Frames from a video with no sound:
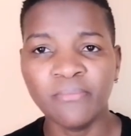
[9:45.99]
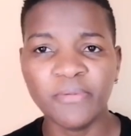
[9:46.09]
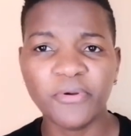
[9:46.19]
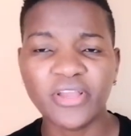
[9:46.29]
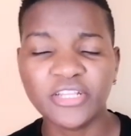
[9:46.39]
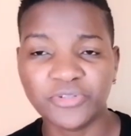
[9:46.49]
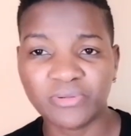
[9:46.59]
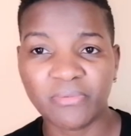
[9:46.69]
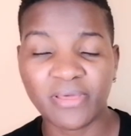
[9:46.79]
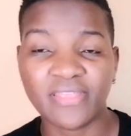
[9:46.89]
people get to
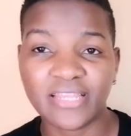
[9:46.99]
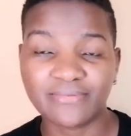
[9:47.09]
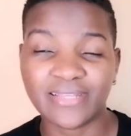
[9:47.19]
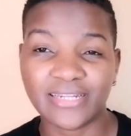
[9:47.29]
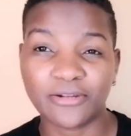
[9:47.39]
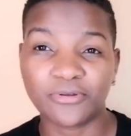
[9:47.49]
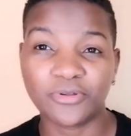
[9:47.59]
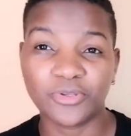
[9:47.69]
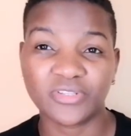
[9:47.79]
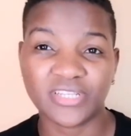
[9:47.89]
remember the names that are
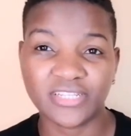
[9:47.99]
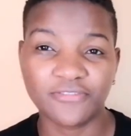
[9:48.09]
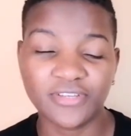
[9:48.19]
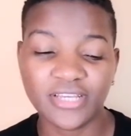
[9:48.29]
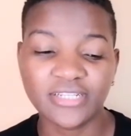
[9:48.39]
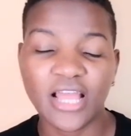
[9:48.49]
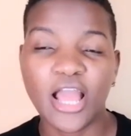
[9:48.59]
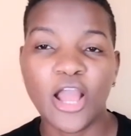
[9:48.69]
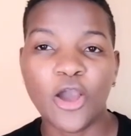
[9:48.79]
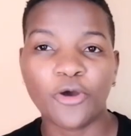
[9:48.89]
on your certificate
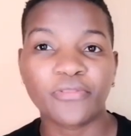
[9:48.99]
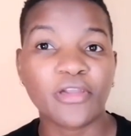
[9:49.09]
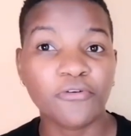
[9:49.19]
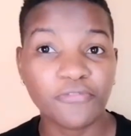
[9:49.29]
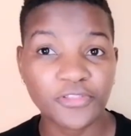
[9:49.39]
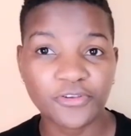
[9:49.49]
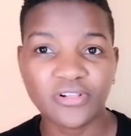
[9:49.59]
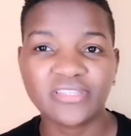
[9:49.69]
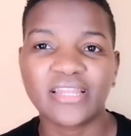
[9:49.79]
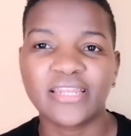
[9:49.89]
or the
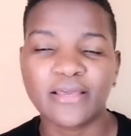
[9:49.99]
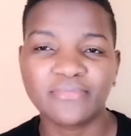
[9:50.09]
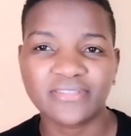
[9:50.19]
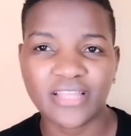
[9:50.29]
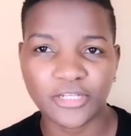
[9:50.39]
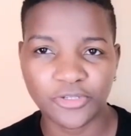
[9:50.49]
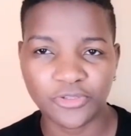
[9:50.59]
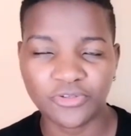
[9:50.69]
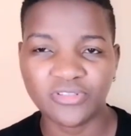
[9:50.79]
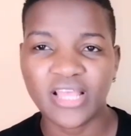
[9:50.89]
officials' names that you
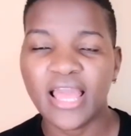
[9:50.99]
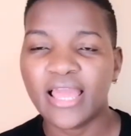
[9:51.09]
use.